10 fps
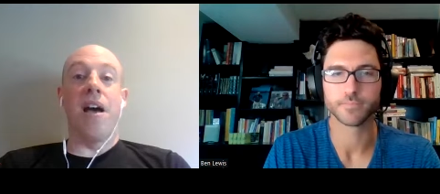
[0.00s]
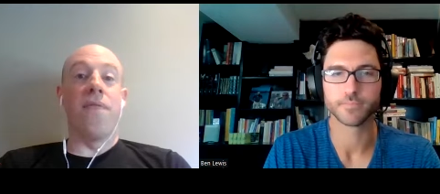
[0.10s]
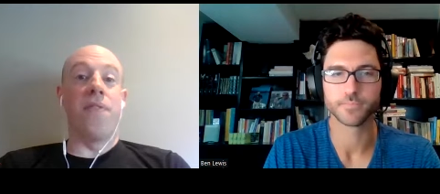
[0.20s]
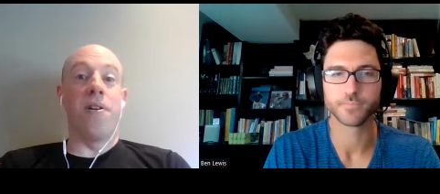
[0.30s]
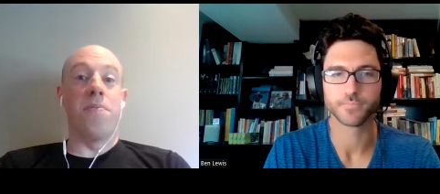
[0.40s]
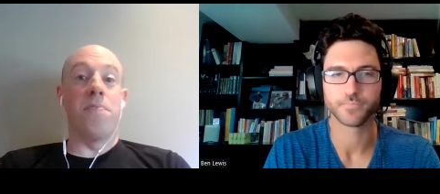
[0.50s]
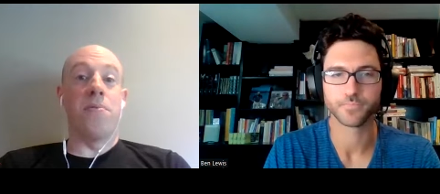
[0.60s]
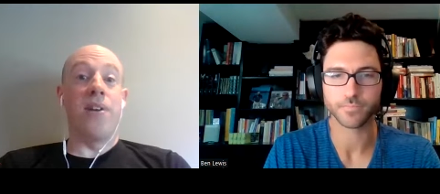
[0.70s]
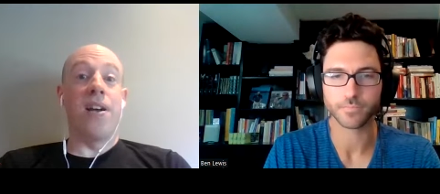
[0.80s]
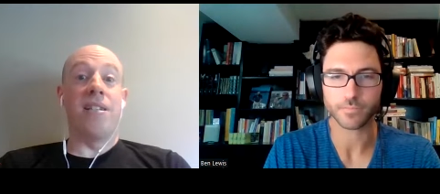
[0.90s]
Speaker 1: how far
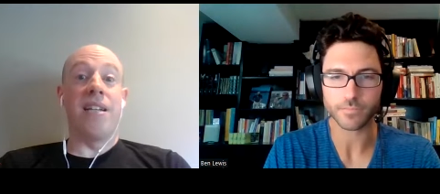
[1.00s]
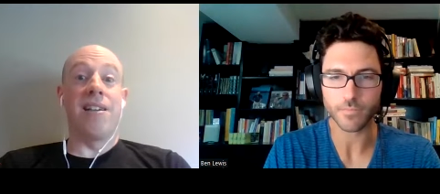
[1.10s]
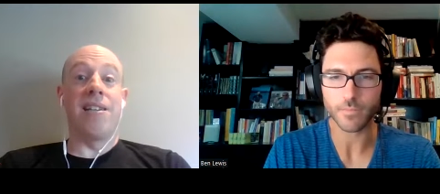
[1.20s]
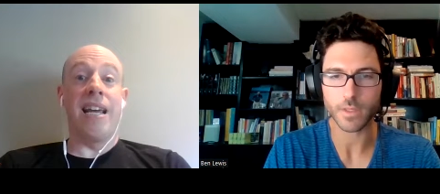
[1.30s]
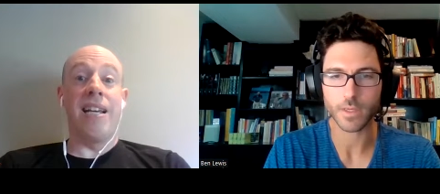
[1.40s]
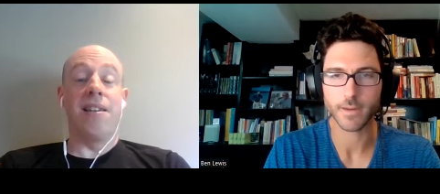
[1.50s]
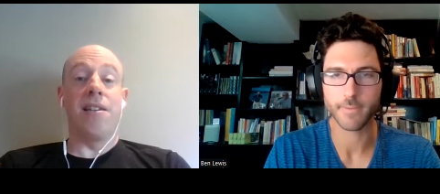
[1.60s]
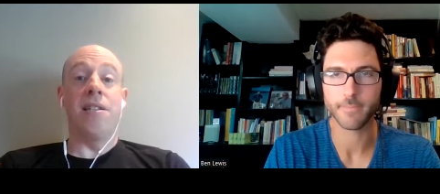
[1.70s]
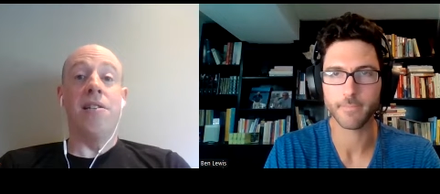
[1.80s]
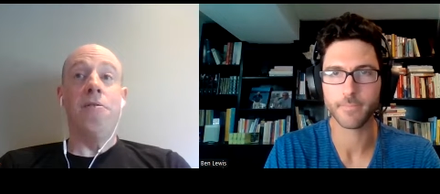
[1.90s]
Swiatek can take
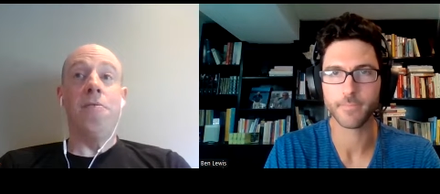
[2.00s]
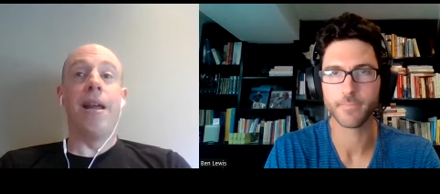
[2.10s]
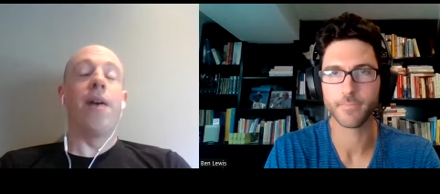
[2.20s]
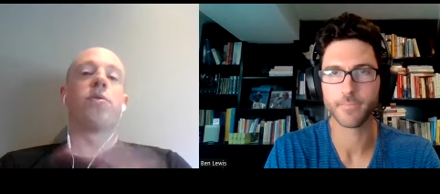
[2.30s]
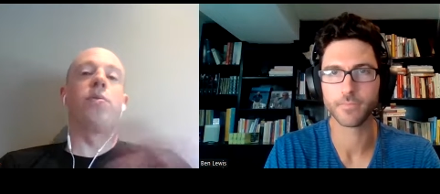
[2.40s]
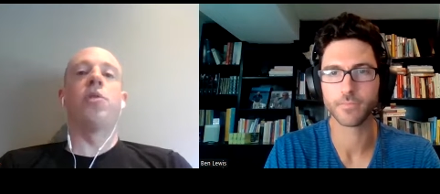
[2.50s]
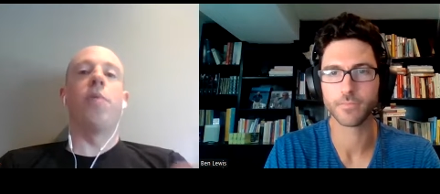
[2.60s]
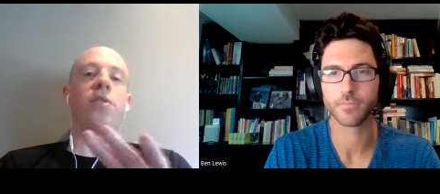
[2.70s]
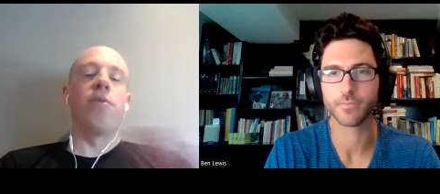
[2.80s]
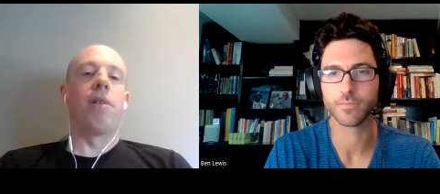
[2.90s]
this now as we
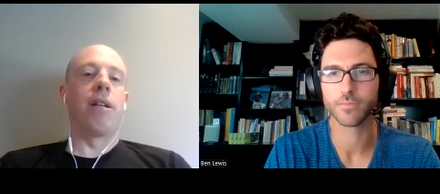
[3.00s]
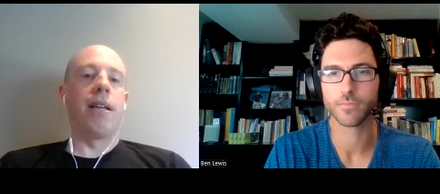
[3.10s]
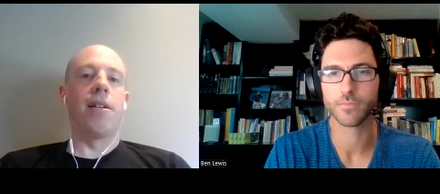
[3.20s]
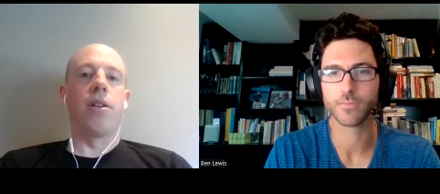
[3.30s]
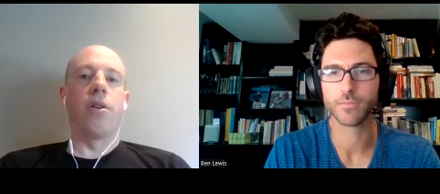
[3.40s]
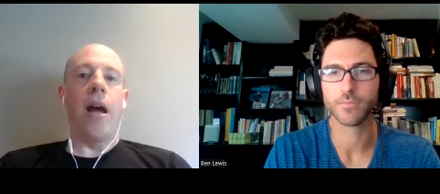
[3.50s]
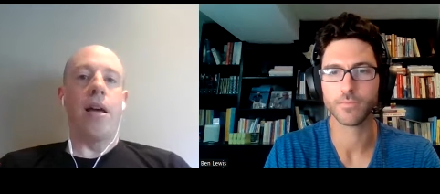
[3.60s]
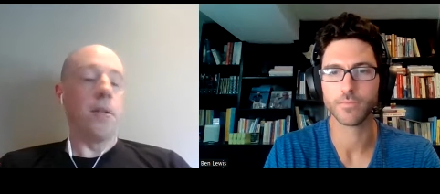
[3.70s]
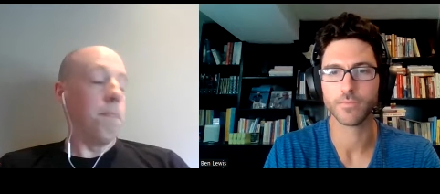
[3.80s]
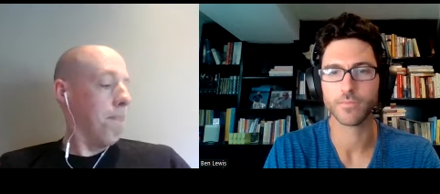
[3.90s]
switch from the clay to the
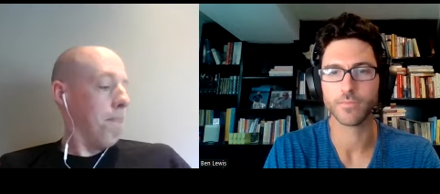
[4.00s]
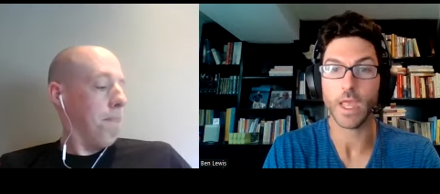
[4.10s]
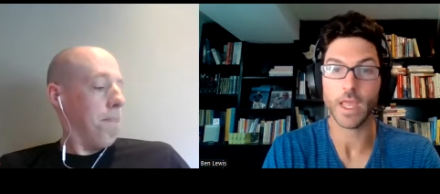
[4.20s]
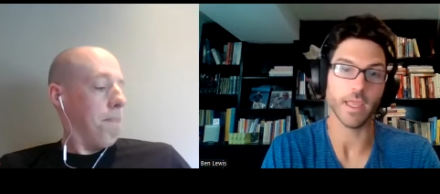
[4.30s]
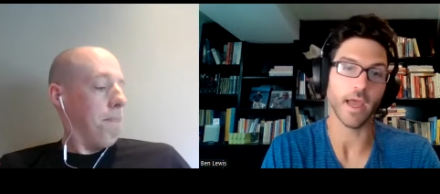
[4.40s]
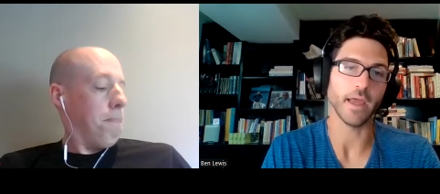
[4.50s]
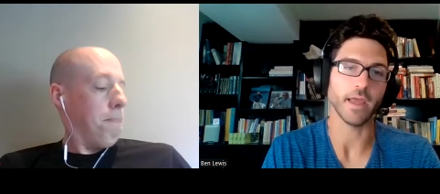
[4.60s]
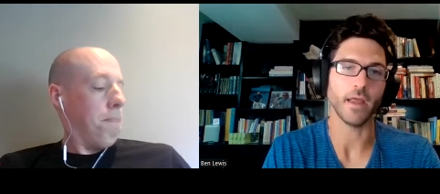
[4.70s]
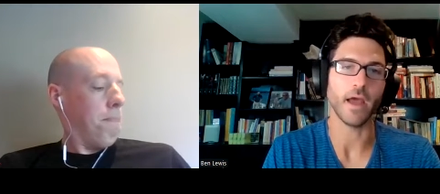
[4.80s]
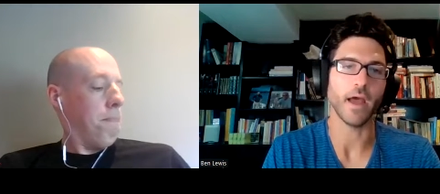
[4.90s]
grass.
Speaker 2: Yeah,
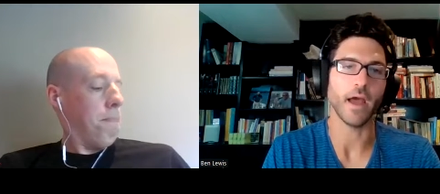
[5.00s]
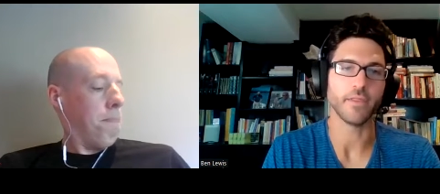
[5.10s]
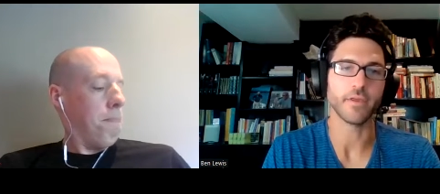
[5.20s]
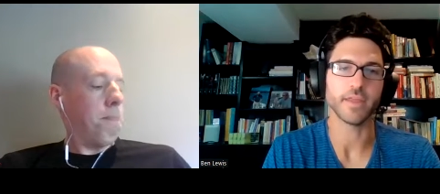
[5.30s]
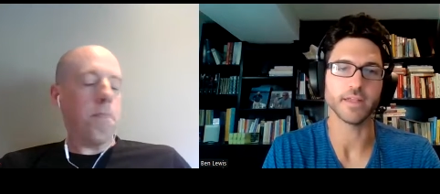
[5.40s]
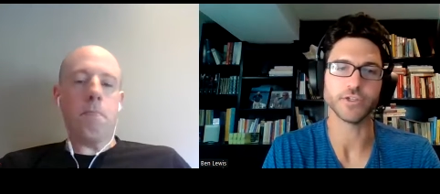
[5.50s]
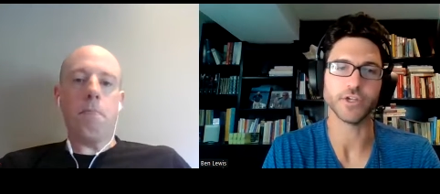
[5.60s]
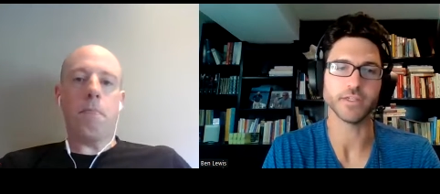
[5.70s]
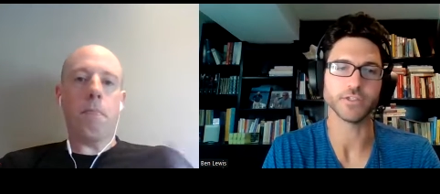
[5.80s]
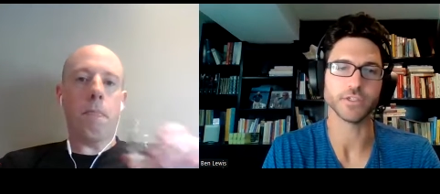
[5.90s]
and I, I think that
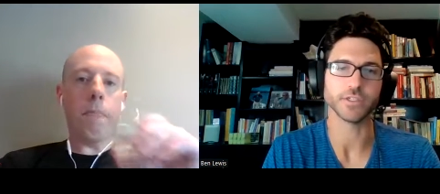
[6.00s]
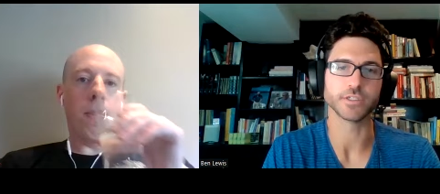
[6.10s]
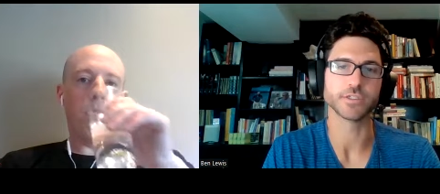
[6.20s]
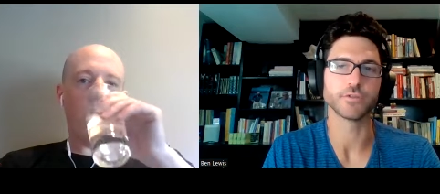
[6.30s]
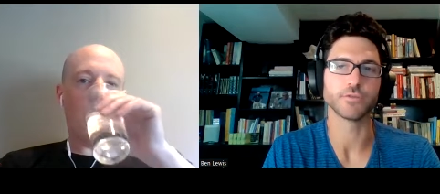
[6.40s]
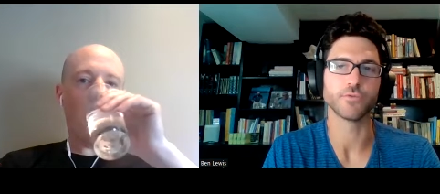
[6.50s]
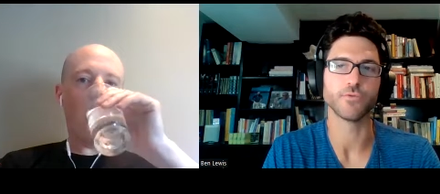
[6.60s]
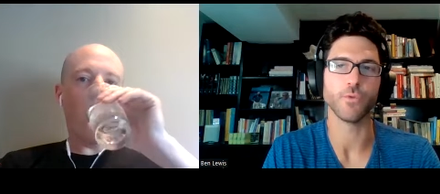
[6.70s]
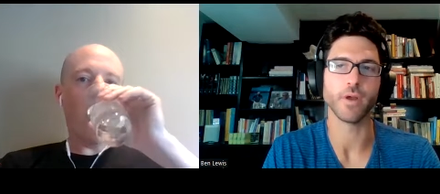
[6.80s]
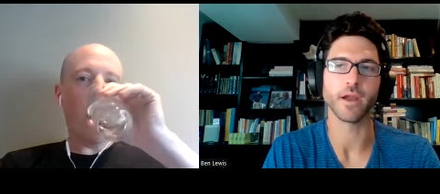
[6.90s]
changes
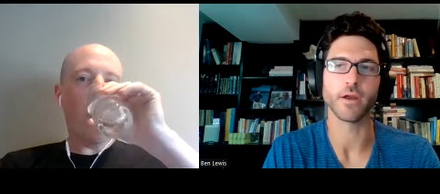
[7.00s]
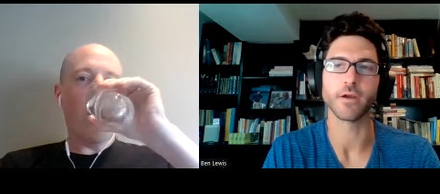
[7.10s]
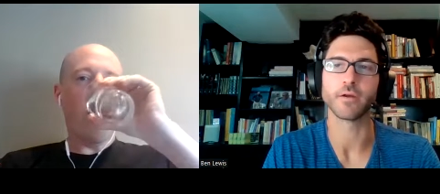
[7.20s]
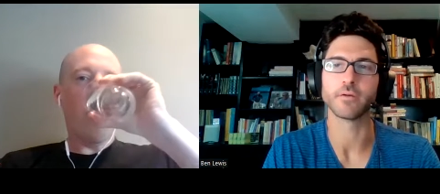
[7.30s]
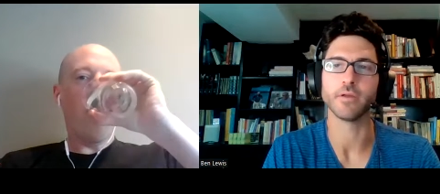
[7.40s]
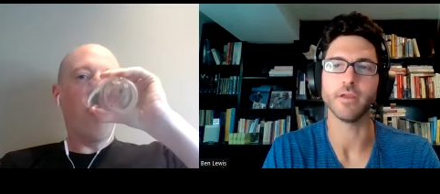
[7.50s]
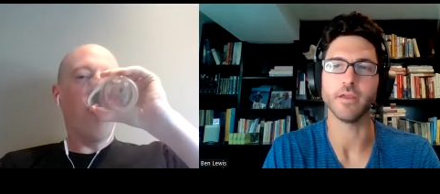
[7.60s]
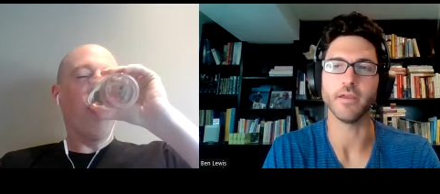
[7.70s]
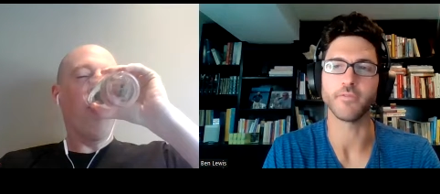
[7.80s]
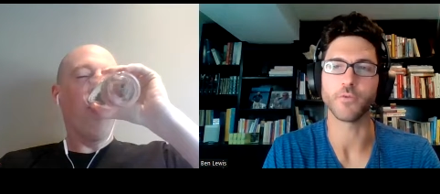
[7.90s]
where
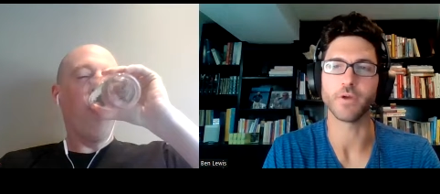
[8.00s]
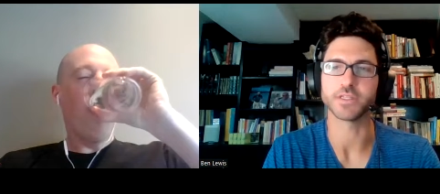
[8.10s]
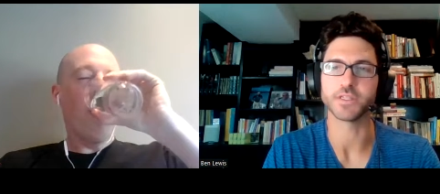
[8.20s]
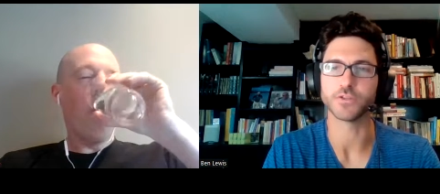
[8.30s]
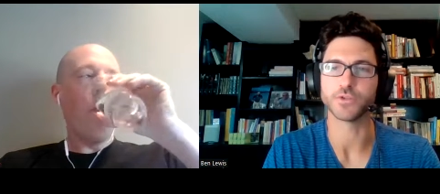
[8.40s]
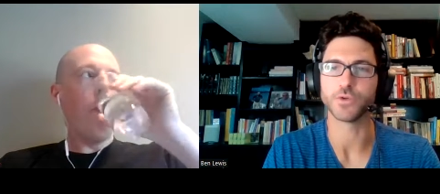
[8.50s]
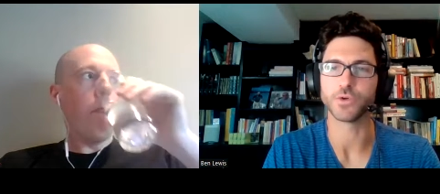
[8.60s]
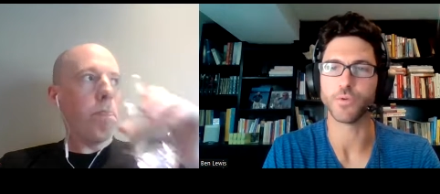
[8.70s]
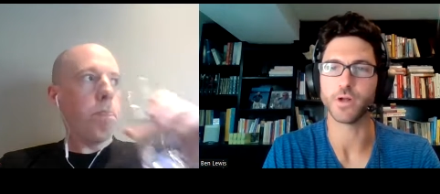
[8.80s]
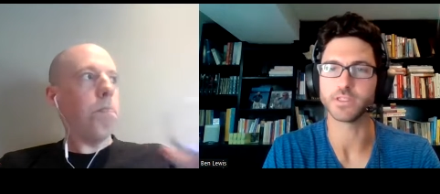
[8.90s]
if the rest of the
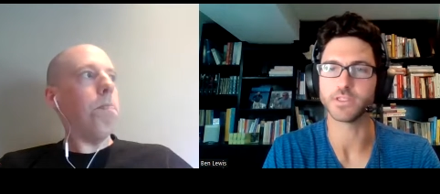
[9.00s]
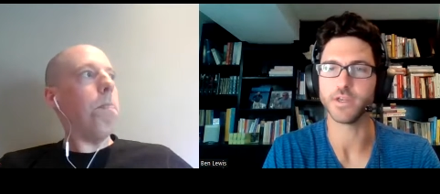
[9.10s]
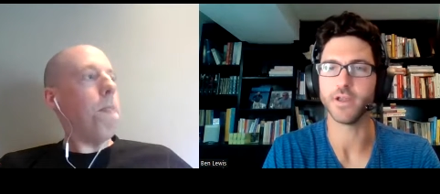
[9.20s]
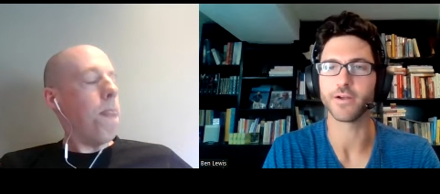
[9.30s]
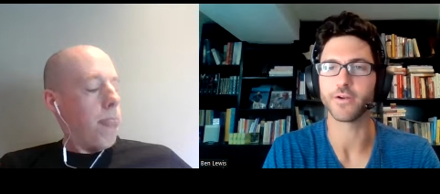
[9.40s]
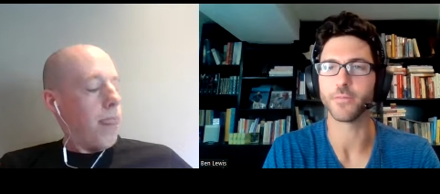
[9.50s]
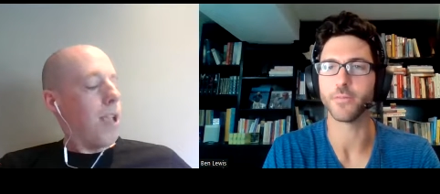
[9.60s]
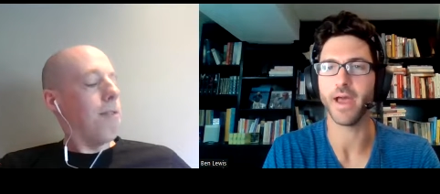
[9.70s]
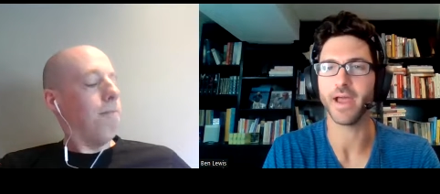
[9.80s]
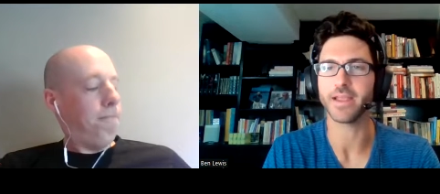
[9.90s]
tour wants to knock
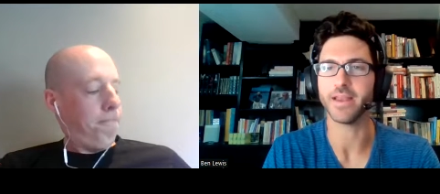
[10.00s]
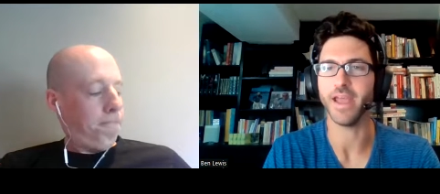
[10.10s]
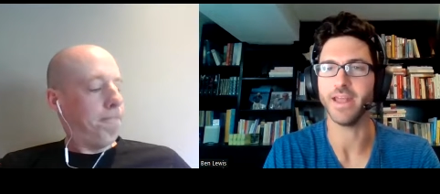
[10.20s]
her back and,